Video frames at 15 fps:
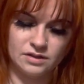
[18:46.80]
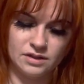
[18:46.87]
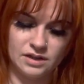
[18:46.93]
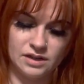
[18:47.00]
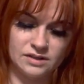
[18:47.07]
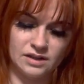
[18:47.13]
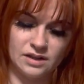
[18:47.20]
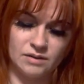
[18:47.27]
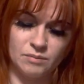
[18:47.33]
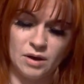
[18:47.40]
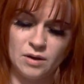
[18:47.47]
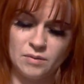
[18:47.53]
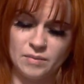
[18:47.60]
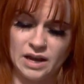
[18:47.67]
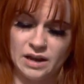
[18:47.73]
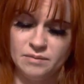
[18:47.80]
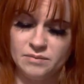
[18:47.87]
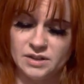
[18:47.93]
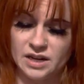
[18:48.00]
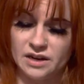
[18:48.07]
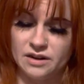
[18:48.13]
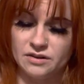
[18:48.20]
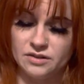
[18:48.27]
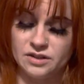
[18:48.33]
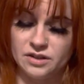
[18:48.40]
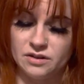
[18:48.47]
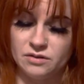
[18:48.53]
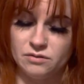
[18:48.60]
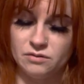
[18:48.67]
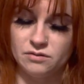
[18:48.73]
He's like, Mom, I'm tired
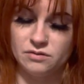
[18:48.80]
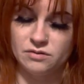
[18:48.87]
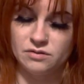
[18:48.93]
too.